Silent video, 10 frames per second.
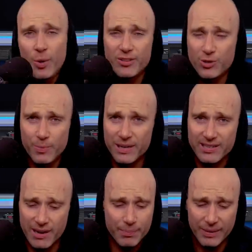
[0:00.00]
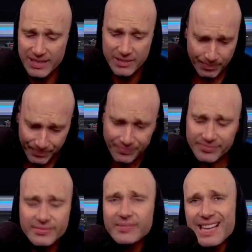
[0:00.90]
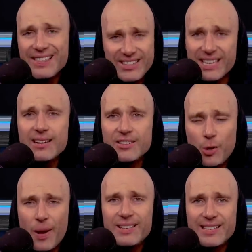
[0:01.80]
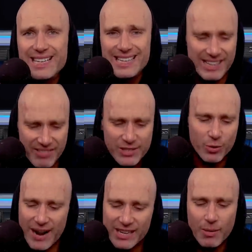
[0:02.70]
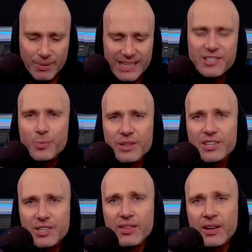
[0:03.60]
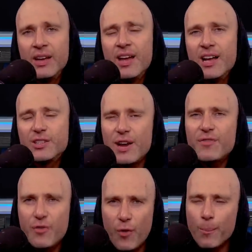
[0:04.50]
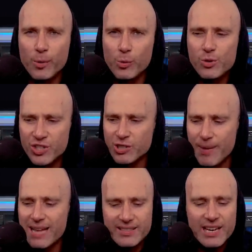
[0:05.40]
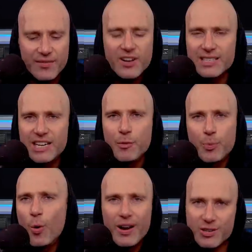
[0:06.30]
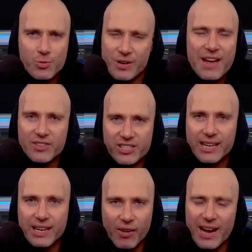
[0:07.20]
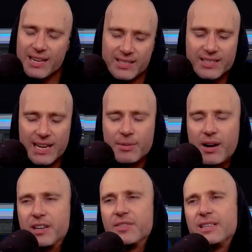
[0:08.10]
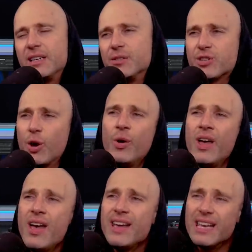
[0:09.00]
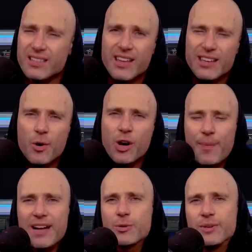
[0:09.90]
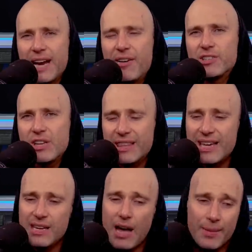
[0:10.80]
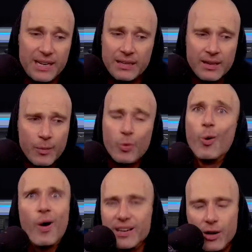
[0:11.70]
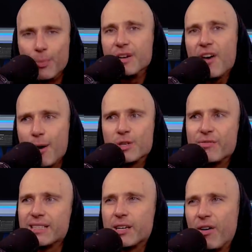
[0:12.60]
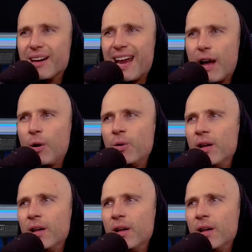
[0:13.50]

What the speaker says: who are the two biggest companies, that's it, two entities, and they're in direct competition with each other. So if the football was just Man City versus Liverpool, you'd never see it, right? And it's the same kind of a deal. So yes, I think we'll go back to a territory thing. I mean, what do I know? But if I was a wrestler right now,